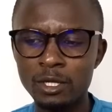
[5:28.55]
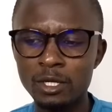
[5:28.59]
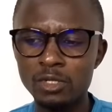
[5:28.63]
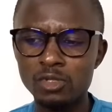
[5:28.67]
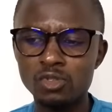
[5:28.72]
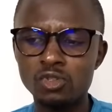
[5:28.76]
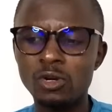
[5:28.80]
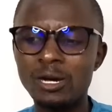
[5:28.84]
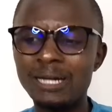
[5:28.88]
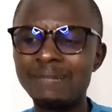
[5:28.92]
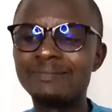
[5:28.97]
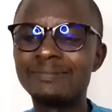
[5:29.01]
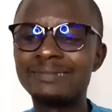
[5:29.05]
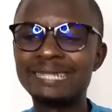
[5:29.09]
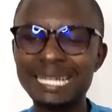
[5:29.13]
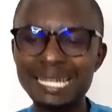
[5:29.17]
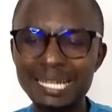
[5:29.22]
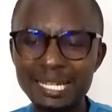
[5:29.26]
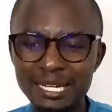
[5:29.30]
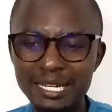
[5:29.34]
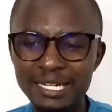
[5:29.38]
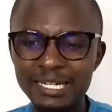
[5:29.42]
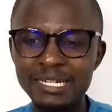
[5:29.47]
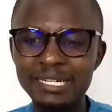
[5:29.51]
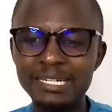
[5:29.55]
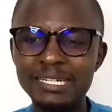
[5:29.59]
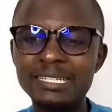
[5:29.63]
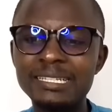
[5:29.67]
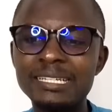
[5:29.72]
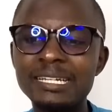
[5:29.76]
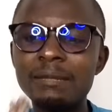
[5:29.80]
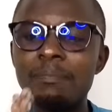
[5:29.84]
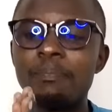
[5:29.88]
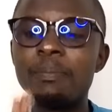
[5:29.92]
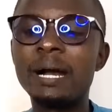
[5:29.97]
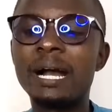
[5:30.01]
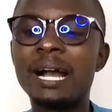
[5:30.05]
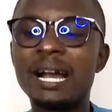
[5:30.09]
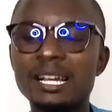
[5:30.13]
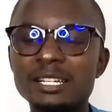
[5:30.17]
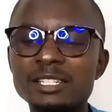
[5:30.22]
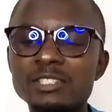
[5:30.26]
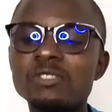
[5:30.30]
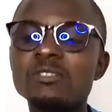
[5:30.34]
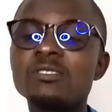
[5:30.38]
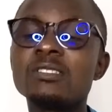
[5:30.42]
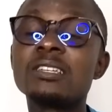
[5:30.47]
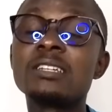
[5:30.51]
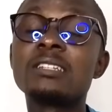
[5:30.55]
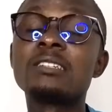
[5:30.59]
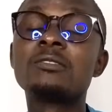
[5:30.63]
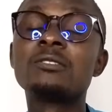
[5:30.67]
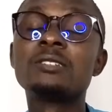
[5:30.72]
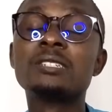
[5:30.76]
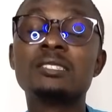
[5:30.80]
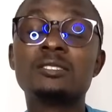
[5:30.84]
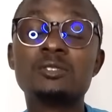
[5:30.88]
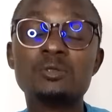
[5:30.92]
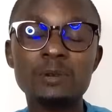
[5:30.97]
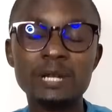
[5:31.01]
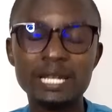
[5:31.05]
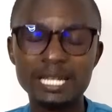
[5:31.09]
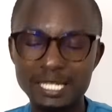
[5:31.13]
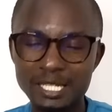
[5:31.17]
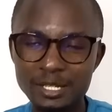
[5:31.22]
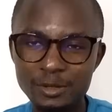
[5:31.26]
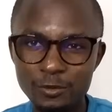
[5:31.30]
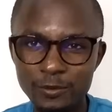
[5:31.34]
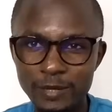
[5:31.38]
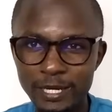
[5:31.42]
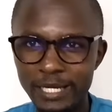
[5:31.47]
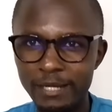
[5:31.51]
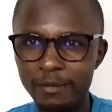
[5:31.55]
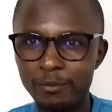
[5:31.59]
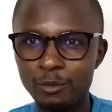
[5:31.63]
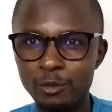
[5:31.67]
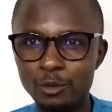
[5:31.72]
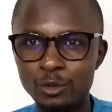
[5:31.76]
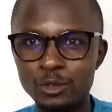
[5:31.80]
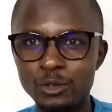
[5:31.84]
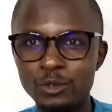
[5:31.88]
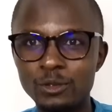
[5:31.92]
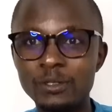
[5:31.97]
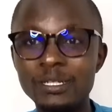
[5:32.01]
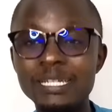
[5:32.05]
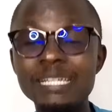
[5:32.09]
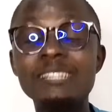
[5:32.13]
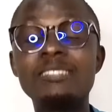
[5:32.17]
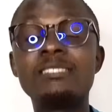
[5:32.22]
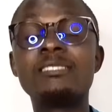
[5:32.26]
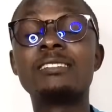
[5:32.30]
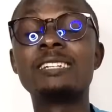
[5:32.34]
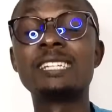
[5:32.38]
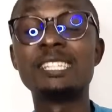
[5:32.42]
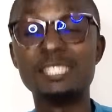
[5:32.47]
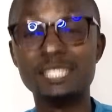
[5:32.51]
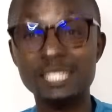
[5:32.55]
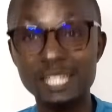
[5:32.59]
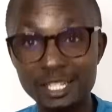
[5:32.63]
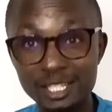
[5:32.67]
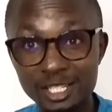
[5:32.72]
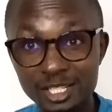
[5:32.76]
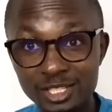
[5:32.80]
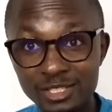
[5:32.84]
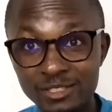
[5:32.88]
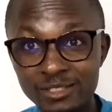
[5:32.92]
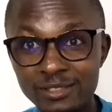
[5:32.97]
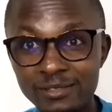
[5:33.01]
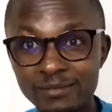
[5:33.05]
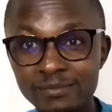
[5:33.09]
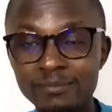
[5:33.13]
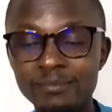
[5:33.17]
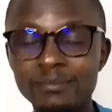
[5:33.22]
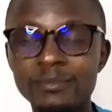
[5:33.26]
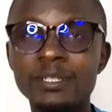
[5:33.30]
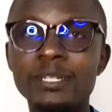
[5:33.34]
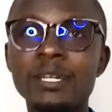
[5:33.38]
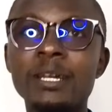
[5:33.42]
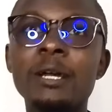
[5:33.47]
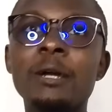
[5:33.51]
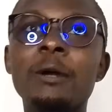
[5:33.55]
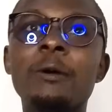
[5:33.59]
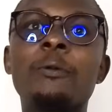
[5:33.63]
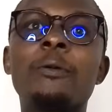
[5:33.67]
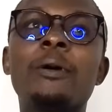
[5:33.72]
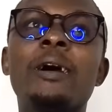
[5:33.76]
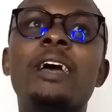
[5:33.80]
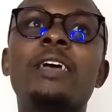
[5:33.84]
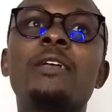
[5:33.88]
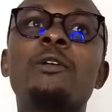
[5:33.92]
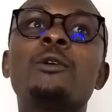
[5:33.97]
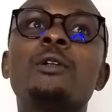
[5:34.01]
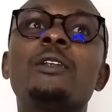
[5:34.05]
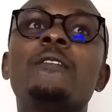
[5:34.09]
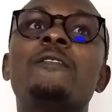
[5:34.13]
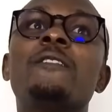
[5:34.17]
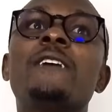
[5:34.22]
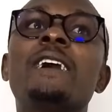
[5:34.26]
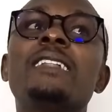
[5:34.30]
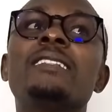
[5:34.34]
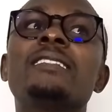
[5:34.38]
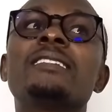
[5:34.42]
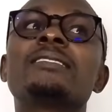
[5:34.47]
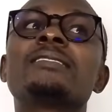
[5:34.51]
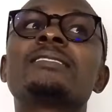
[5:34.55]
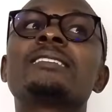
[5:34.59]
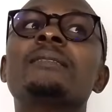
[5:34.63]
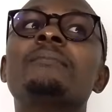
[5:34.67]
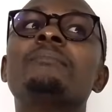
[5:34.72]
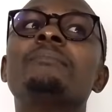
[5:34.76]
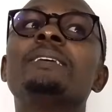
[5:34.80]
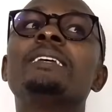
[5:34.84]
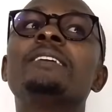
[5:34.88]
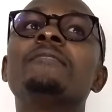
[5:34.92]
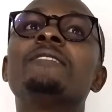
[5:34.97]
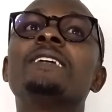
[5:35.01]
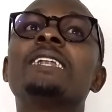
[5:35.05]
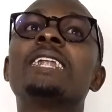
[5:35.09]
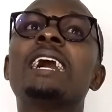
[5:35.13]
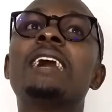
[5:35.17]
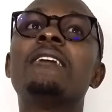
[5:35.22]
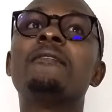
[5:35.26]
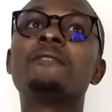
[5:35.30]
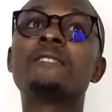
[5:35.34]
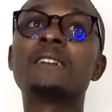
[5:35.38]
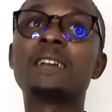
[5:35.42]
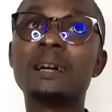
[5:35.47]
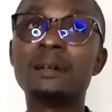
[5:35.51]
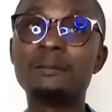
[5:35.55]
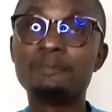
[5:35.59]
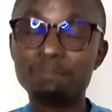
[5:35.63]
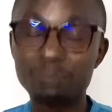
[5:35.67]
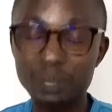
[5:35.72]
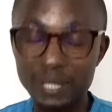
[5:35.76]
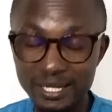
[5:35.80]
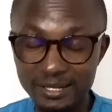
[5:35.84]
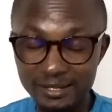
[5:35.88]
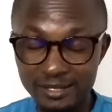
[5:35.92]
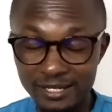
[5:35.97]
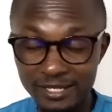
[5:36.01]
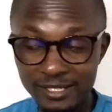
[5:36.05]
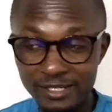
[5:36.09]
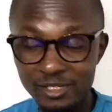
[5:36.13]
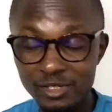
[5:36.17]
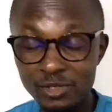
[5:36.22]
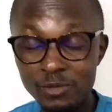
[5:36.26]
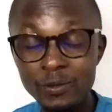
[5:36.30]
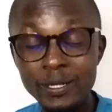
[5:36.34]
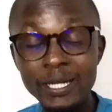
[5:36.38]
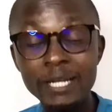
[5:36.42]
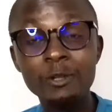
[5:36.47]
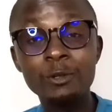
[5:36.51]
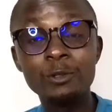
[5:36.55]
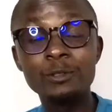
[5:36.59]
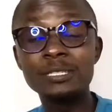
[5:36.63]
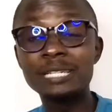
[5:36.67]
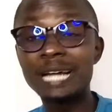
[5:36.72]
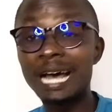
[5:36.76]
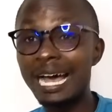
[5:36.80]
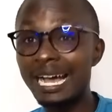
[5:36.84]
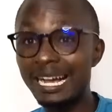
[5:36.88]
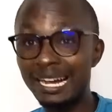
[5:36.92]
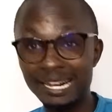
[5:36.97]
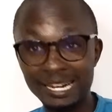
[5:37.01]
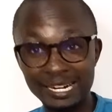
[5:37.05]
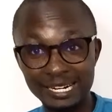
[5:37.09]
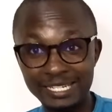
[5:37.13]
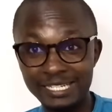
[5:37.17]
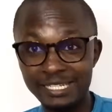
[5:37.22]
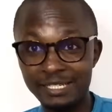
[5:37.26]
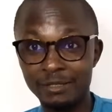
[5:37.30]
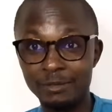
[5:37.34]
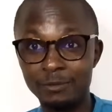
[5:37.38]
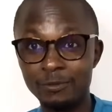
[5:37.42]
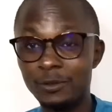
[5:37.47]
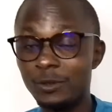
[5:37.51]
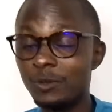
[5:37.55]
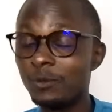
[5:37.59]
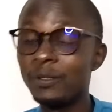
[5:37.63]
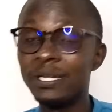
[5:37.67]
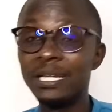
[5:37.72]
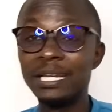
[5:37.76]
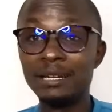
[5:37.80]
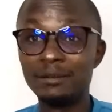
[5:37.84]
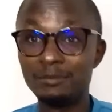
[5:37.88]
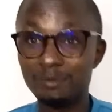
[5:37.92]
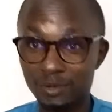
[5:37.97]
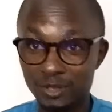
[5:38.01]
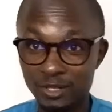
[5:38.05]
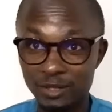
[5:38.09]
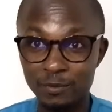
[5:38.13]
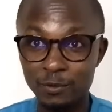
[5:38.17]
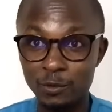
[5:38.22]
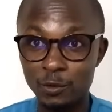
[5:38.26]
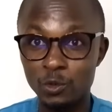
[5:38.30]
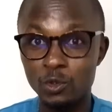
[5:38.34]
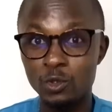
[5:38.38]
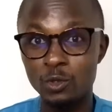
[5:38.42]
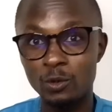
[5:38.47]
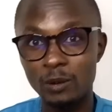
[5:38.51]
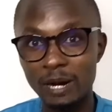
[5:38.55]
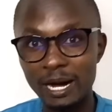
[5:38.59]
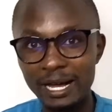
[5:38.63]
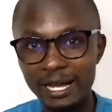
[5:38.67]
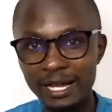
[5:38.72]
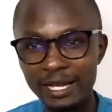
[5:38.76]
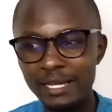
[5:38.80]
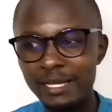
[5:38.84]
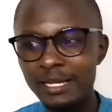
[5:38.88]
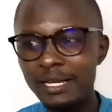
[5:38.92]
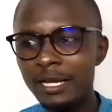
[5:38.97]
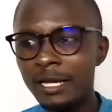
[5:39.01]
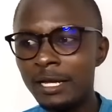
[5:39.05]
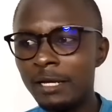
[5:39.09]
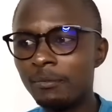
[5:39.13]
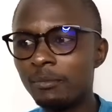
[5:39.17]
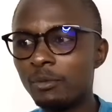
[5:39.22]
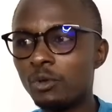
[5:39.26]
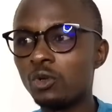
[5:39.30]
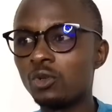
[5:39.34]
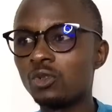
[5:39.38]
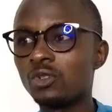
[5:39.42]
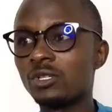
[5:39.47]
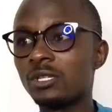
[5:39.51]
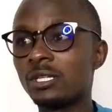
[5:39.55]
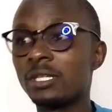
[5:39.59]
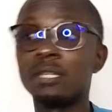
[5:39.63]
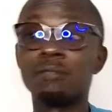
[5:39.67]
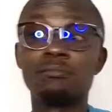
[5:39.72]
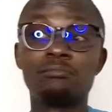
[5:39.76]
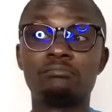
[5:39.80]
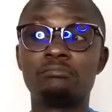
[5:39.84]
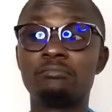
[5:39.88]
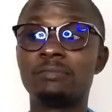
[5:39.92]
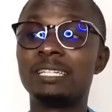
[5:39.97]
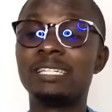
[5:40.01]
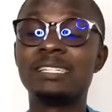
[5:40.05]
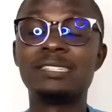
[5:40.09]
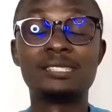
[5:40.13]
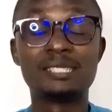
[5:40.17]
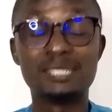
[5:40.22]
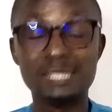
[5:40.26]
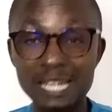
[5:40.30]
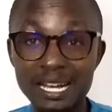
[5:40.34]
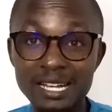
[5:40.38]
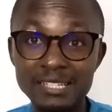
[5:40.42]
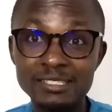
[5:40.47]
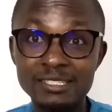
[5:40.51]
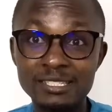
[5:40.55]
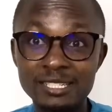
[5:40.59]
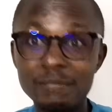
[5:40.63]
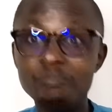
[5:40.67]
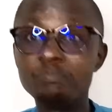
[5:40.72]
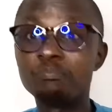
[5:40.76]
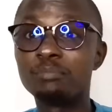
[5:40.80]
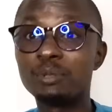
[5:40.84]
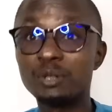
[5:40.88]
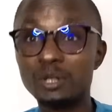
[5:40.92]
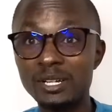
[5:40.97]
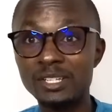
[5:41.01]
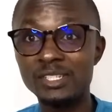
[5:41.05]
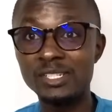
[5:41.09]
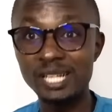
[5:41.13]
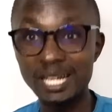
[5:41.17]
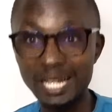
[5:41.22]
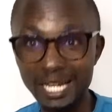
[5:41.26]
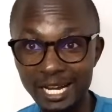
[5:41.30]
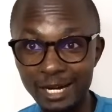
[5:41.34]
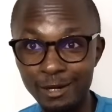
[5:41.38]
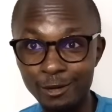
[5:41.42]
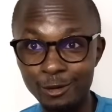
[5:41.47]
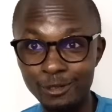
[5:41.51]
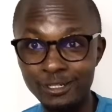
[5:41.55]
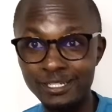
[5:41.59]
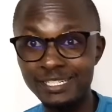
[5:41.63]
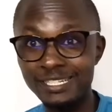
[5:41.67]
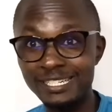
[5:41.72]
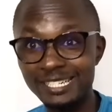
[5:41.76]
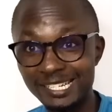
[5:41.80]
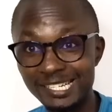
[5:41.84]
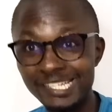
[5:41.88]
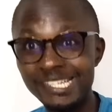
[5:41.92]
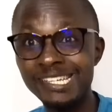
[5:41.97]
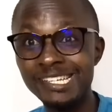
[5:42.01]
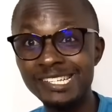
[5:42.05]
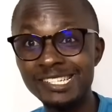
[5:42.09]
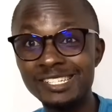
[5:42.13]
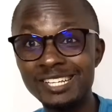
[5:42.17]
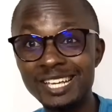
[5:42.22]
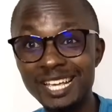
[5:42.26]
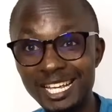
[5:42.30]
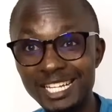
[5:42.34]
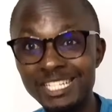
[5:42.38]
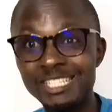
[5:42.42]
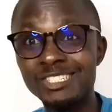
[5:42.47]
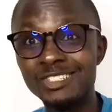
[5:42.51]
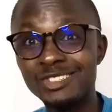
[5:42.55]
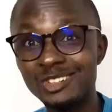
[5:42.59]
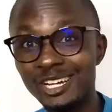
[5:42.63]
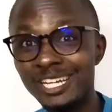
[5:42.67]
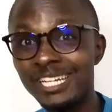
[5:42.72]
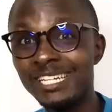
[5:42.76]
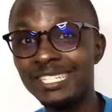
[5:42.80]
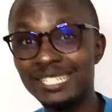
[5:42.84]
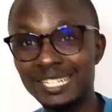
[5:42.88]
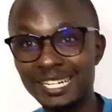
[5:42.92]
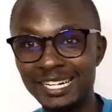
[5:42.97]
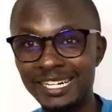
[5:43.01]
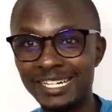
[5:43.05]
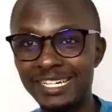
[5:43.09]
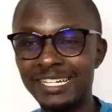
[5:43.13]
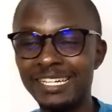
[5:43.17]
So I think the repercussion that is waiting William Ruto is a rejection, where you will find that some even African presidents will not agree with William Ruto. Why? Because he's just simple a sellout. He is a traitor.